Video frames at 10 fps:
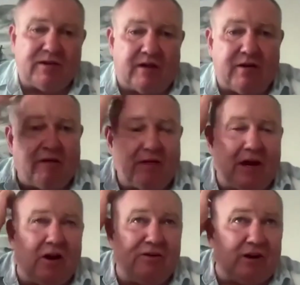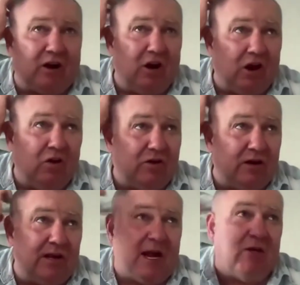So then I look at
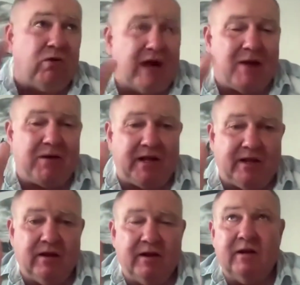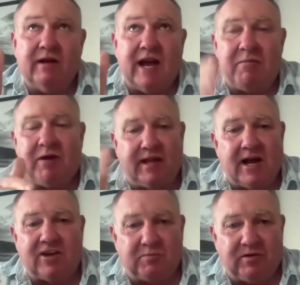it going, well, how many
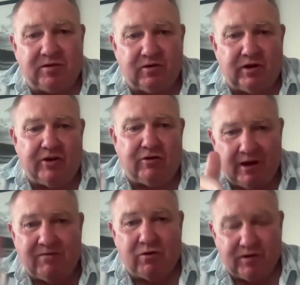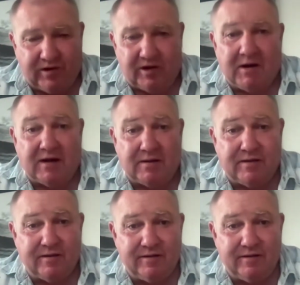customers are you invoicing a month?